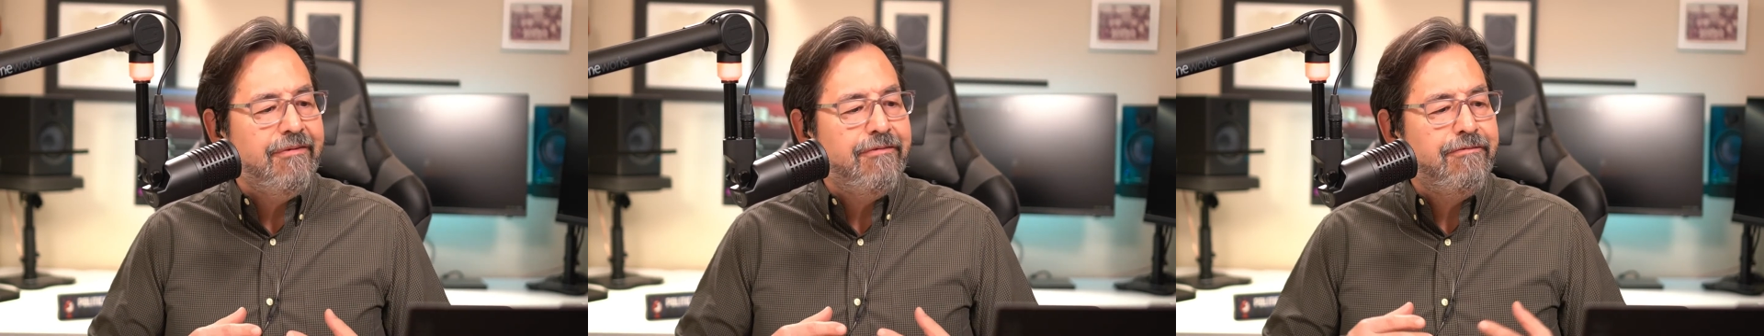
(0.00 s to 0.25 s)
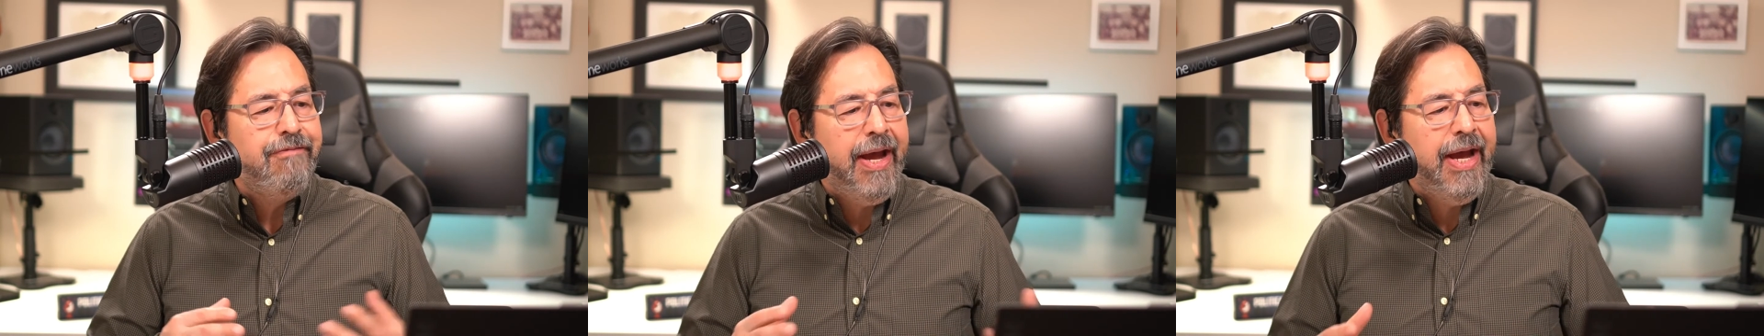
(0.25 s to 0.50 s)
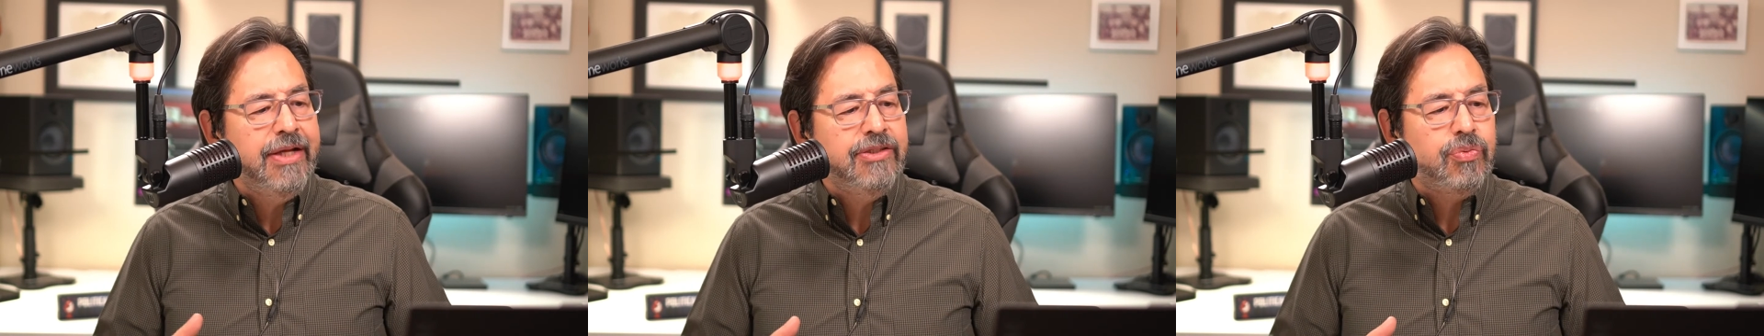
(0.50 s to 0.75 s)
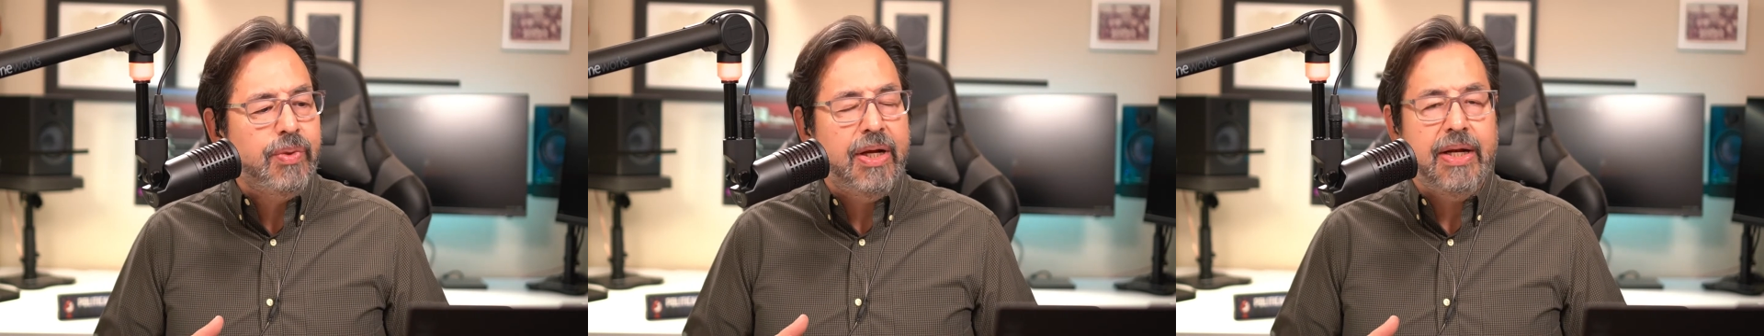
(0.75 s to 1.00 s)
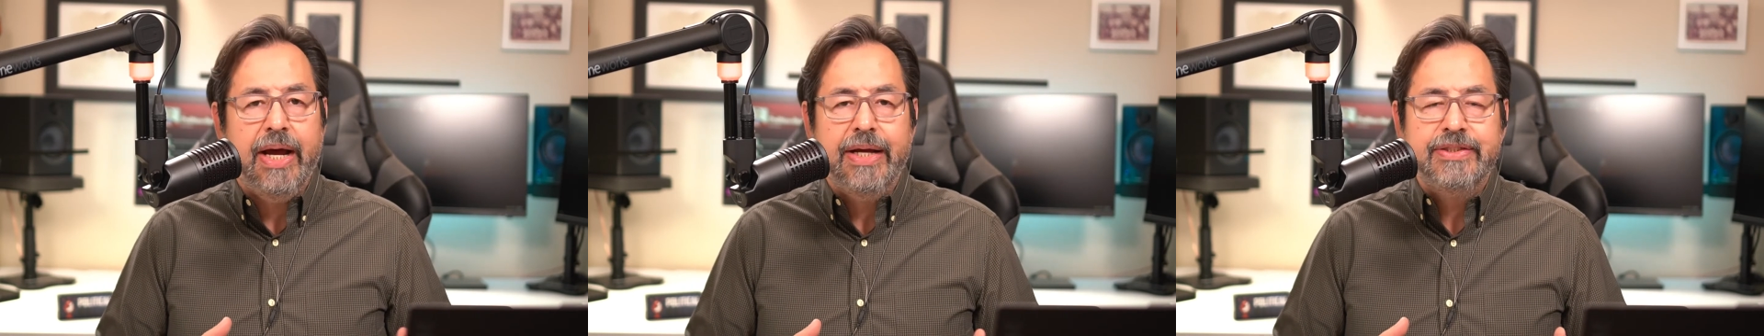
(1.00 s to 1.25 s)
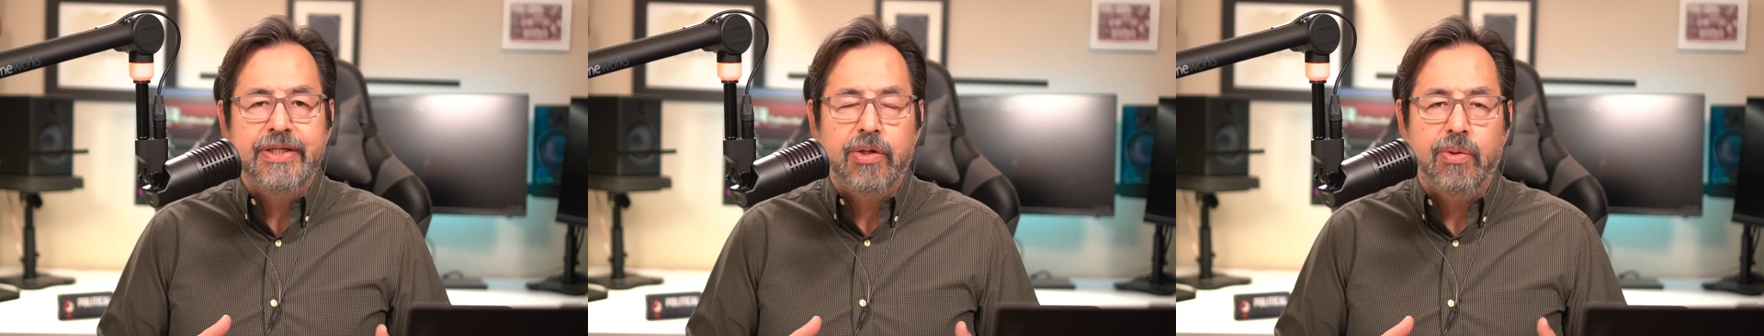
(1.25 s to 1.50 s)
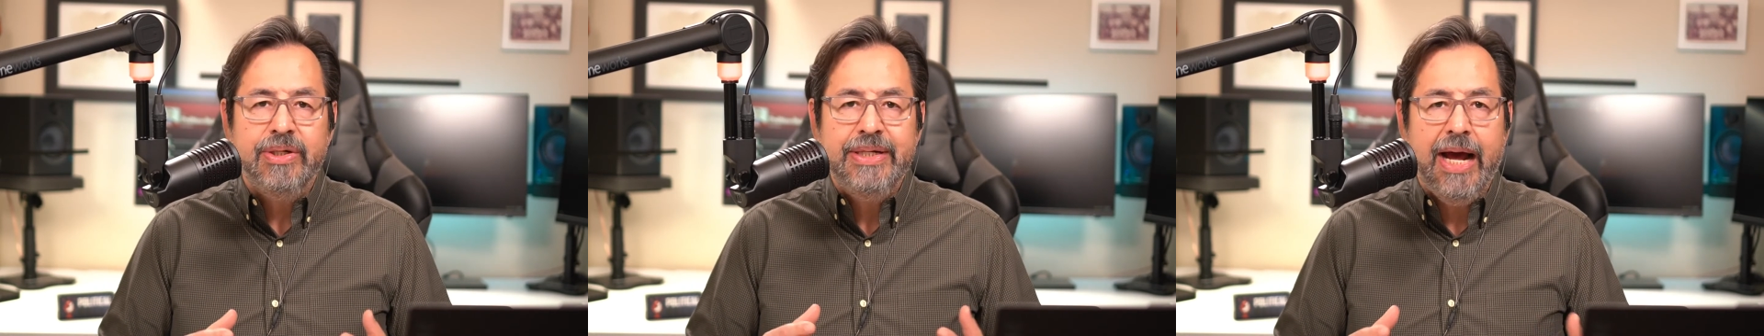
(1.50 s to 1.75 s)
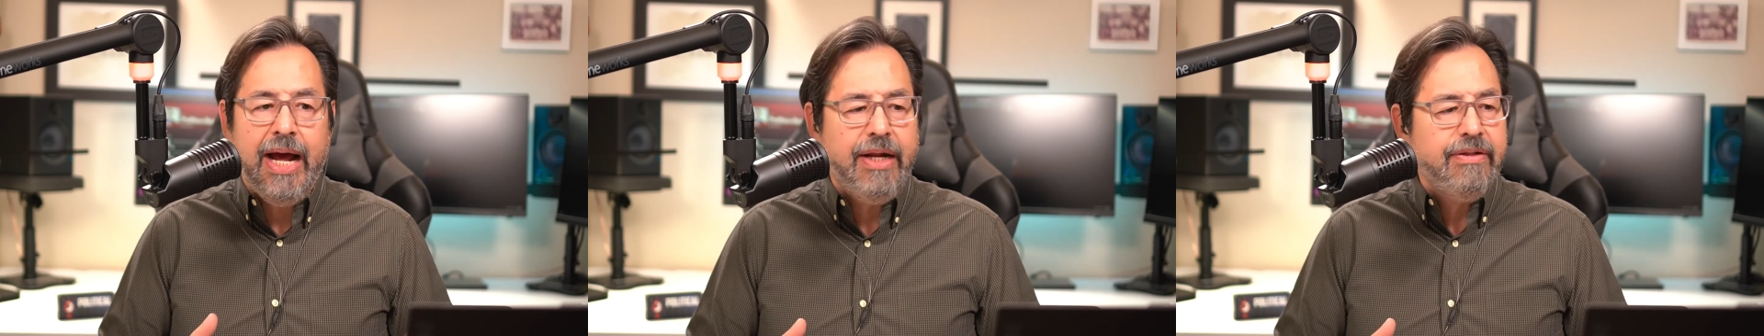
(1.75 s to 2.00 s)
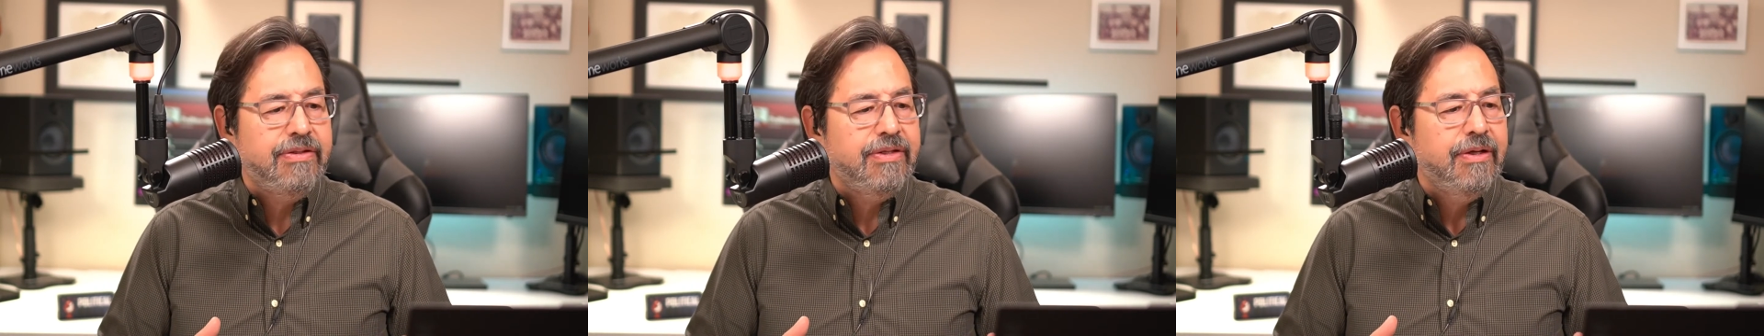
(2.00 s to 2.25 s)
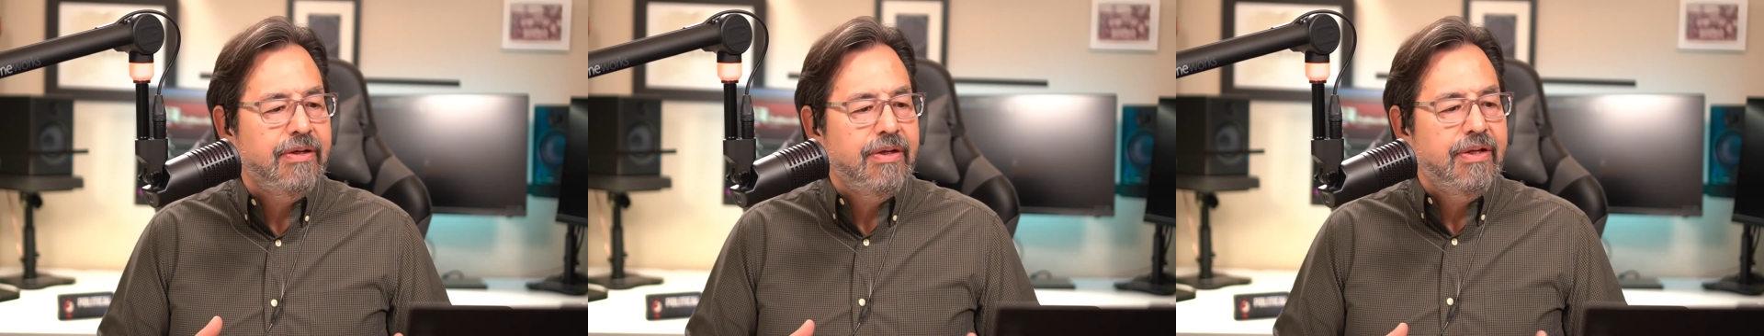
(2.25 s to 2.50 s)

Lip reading: fans realize it or not,